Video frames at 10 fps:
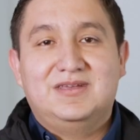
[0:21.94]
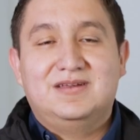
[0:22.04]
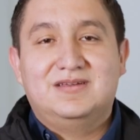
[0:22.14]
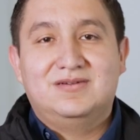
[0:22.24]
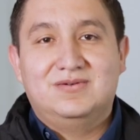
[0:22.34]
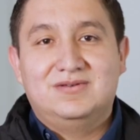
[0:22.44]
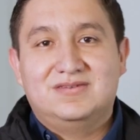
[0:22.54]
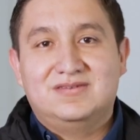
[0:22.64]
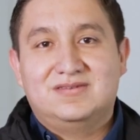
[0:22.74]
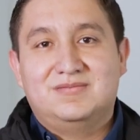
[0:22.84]
heating and cooling
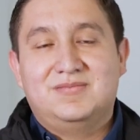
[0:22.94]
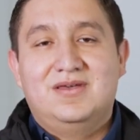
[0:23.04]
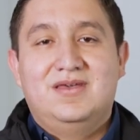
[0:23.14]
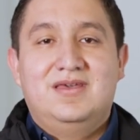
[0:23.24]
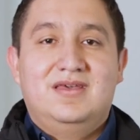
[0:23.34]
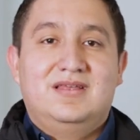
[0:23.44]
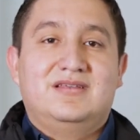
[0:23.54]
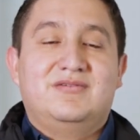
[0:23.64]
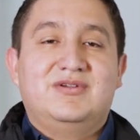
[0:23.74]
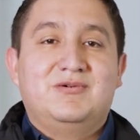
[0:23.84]
system
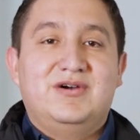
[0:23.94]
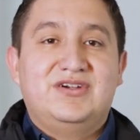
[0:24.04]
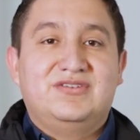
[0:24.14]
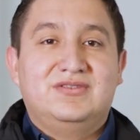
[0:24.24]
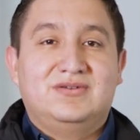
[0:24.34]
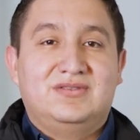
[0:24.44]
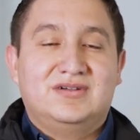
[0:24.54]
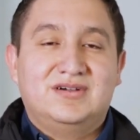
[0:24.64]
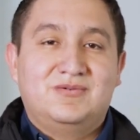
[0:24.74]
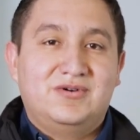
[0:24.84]
that requires no
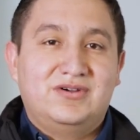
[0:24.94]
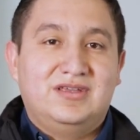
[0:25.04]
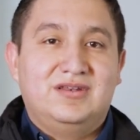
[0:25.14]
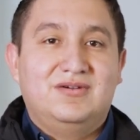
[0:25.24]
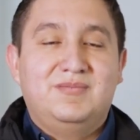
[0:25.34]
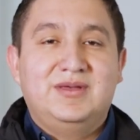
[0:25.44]
ductwork and no